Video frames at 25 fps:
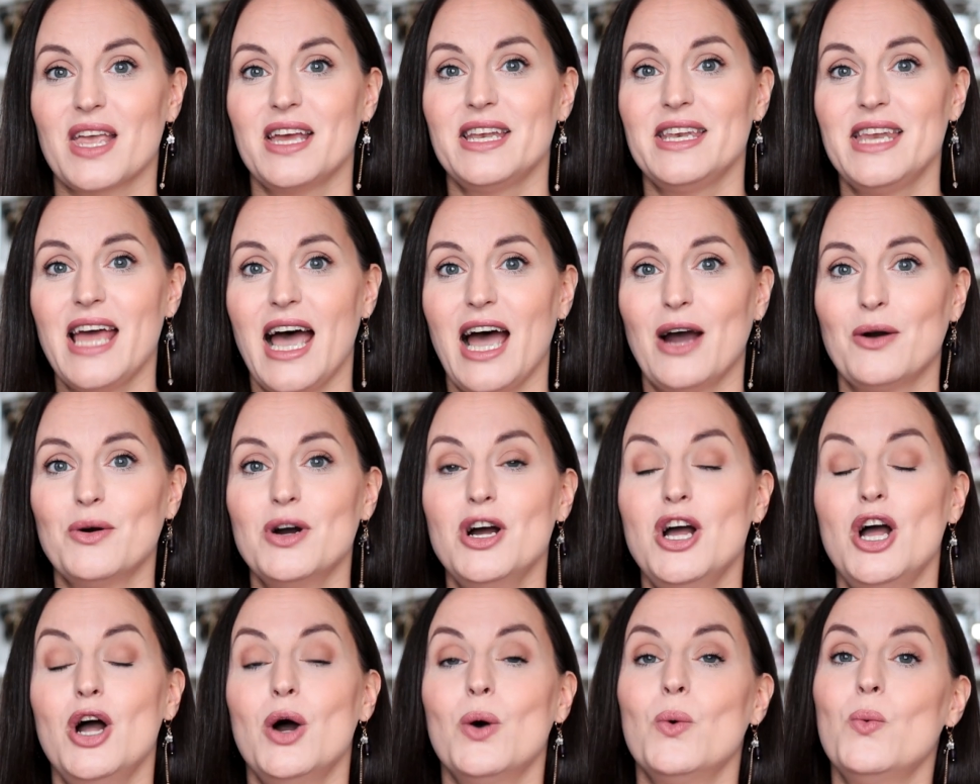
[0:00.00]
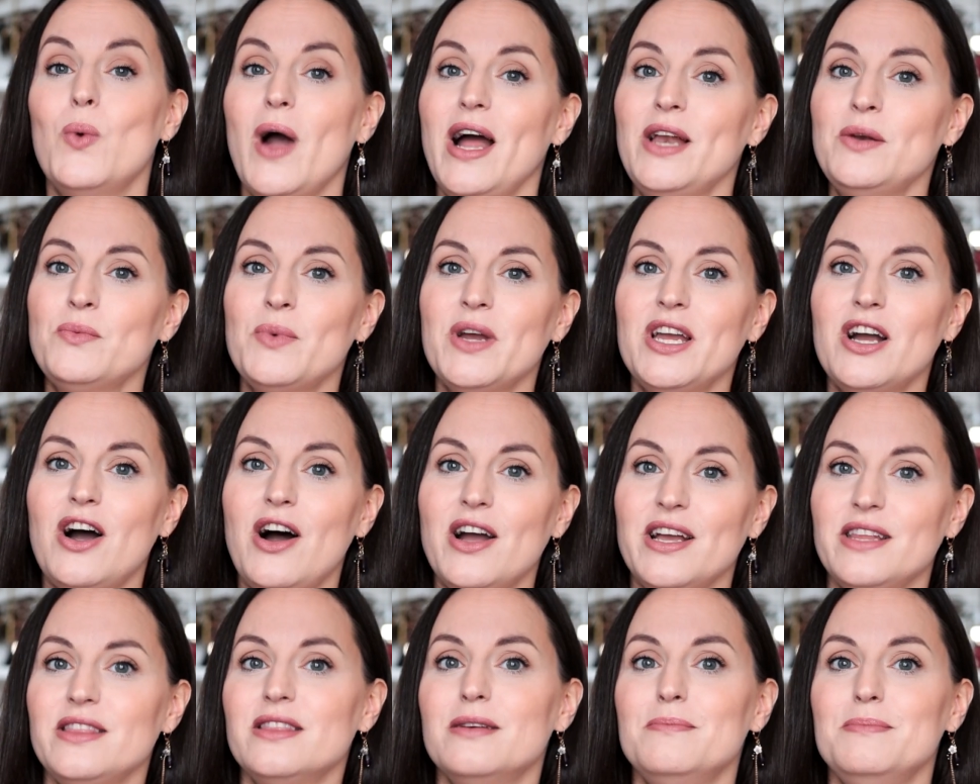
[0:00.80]
Now, when we
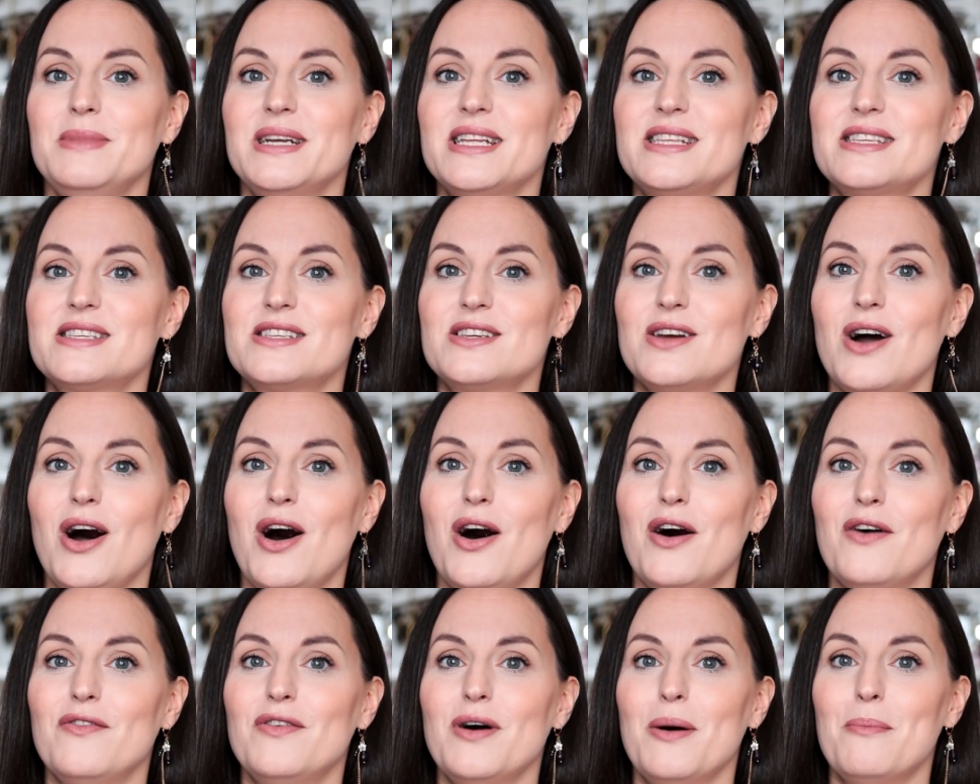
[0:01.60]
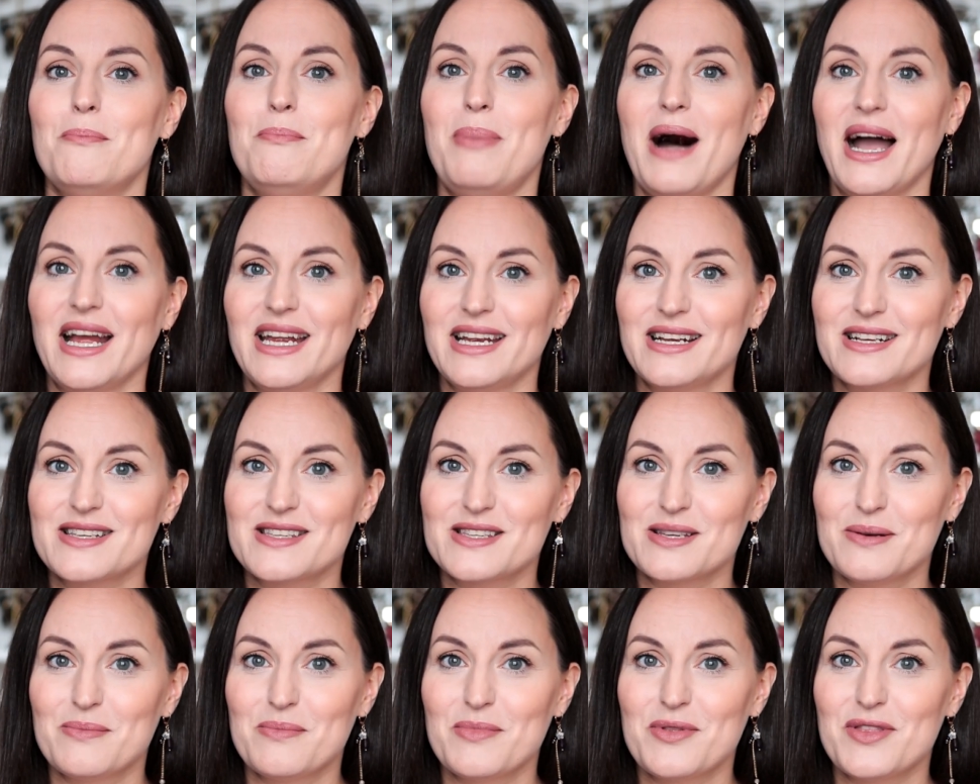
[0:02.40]
are in the midst of buying
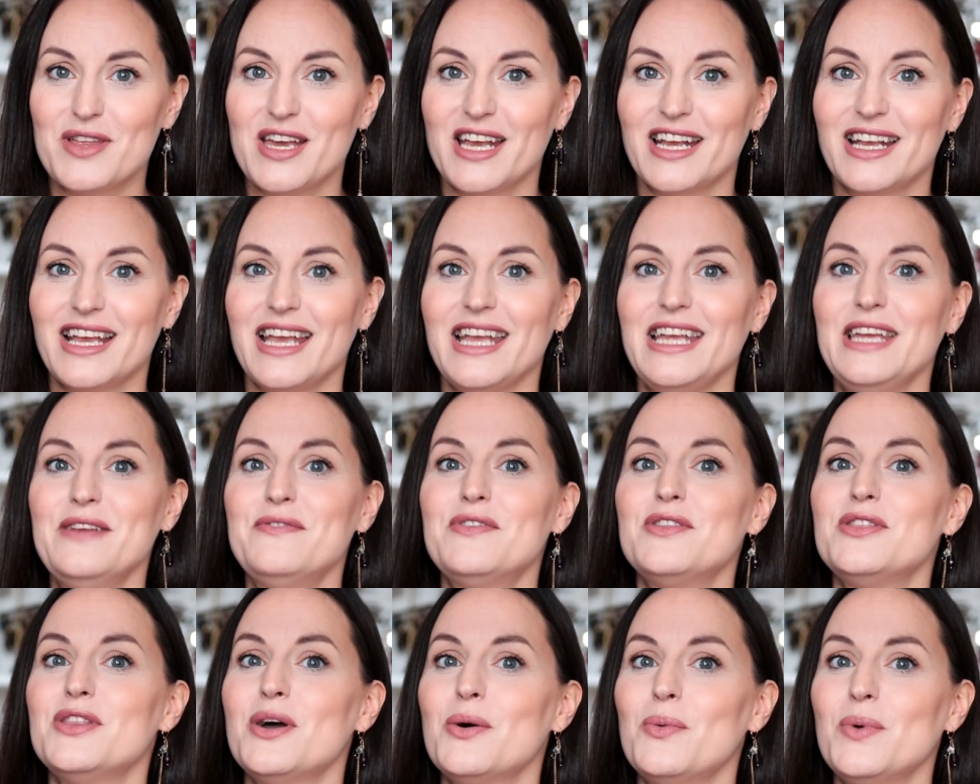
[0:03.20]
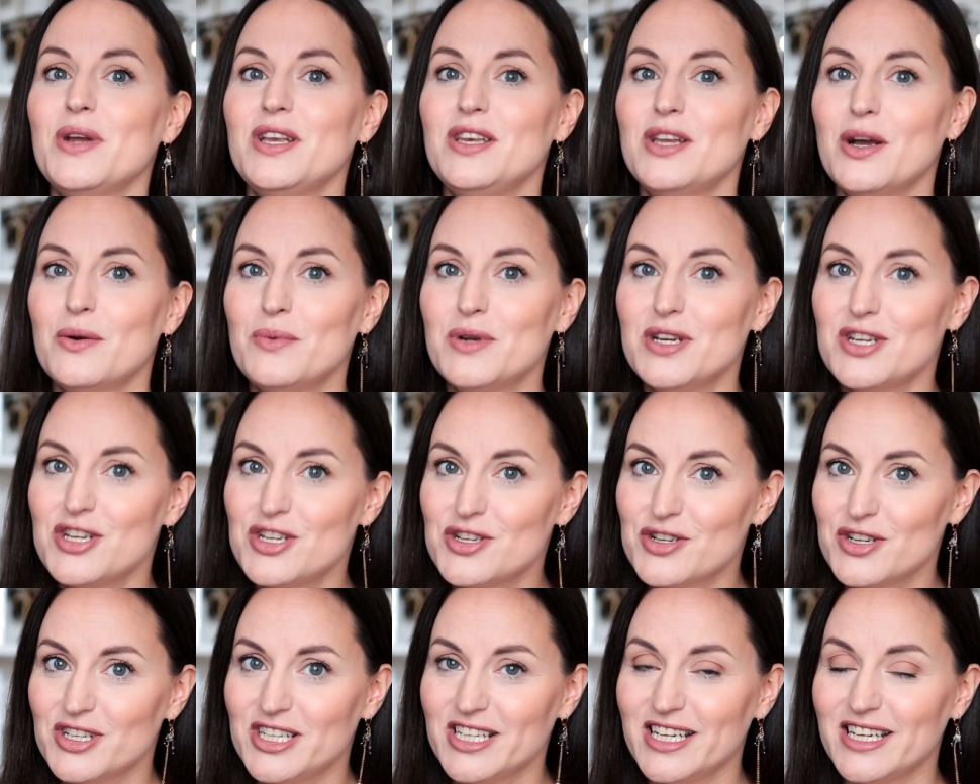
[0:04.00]
something, even though we know we
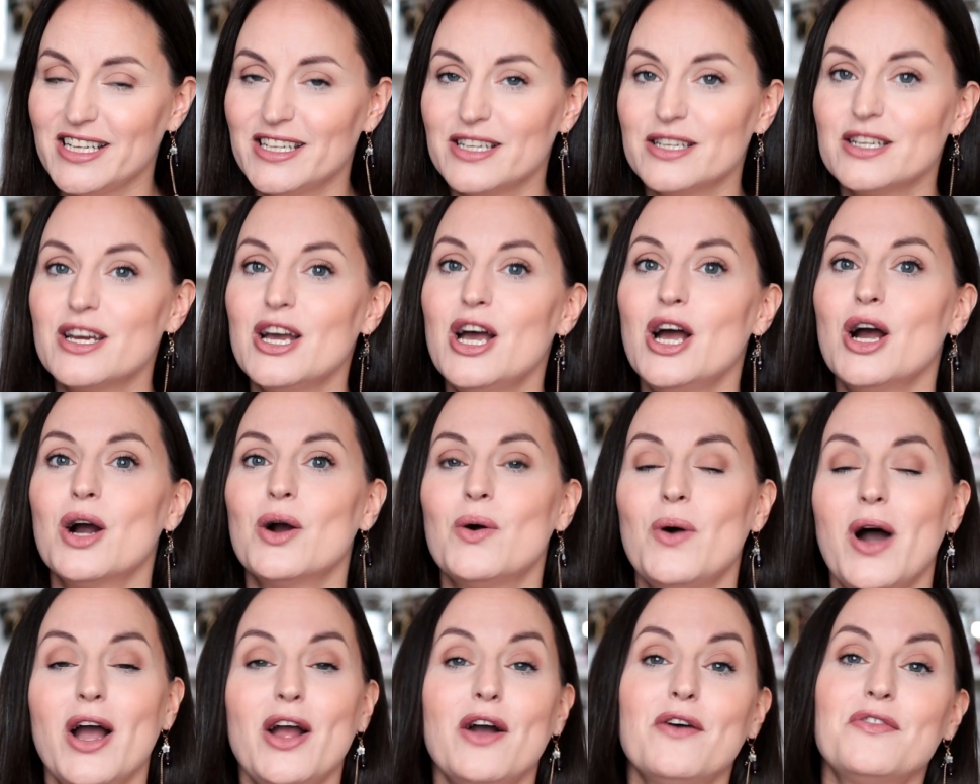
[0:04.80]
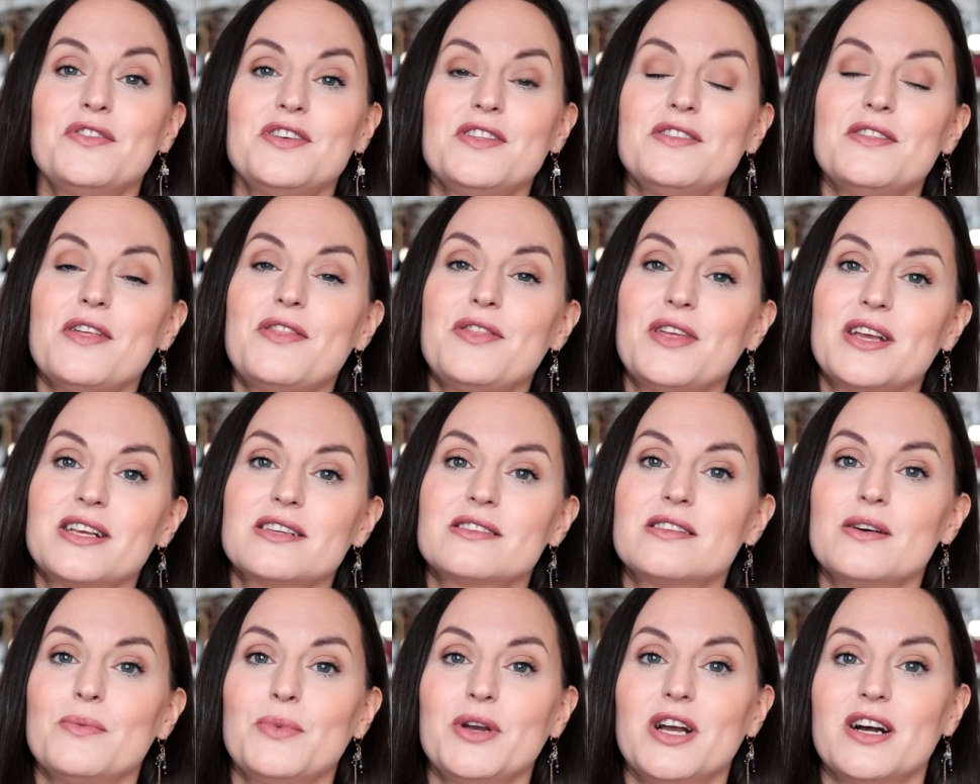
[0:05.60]
shouldn't, quite often the
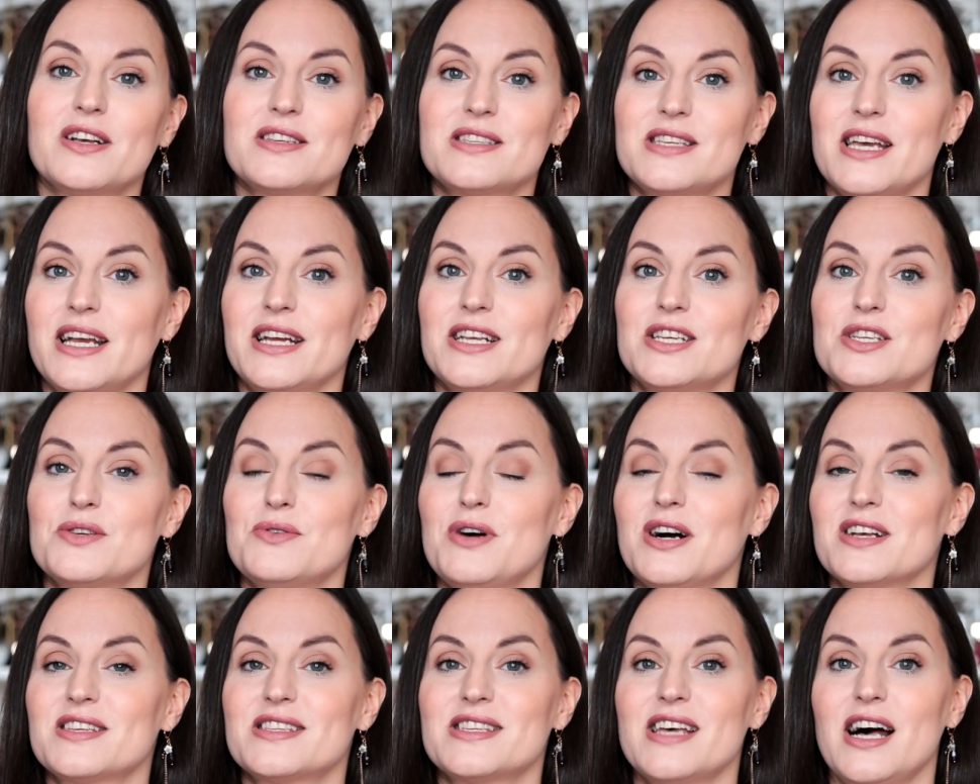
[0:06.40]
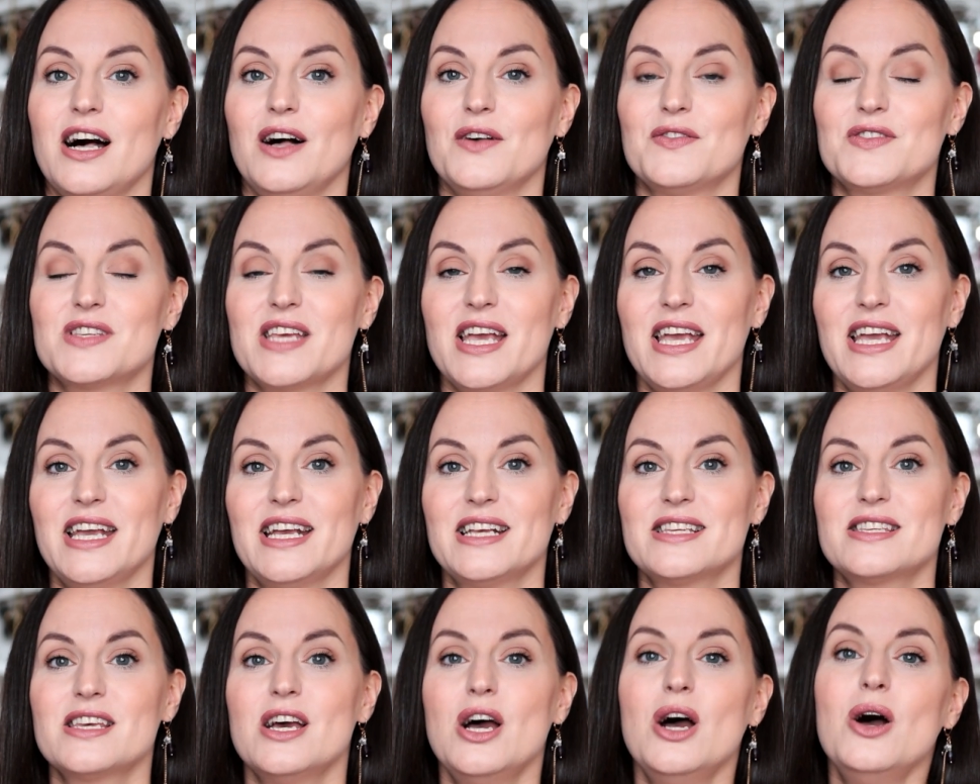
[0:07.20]
things that we are saying to ourselves
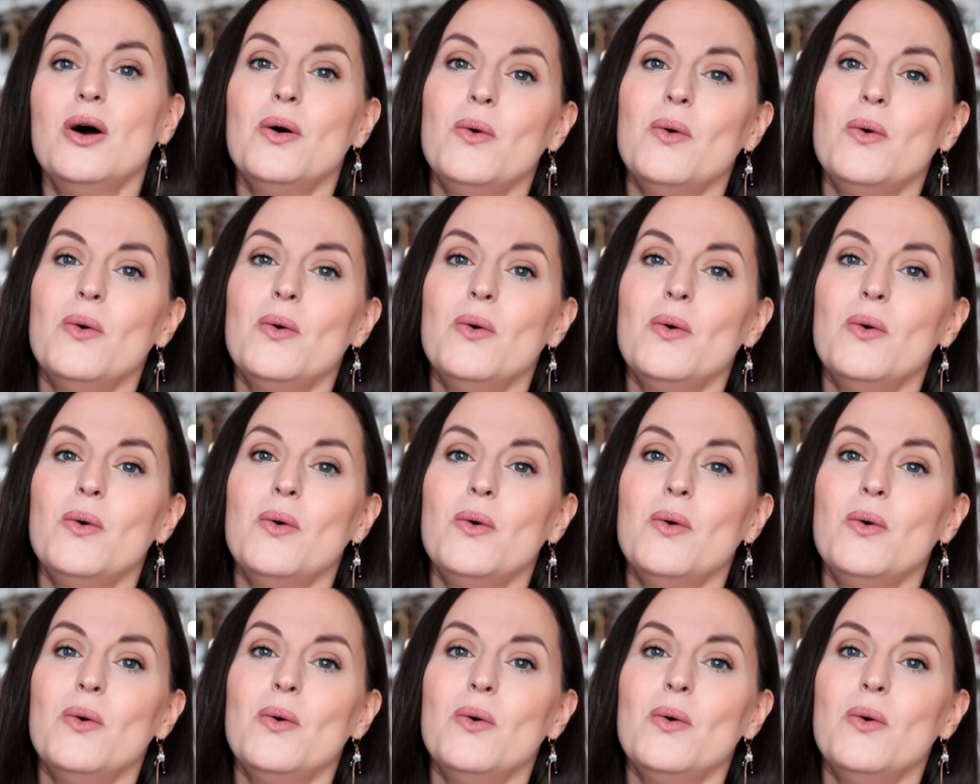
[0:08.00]
is,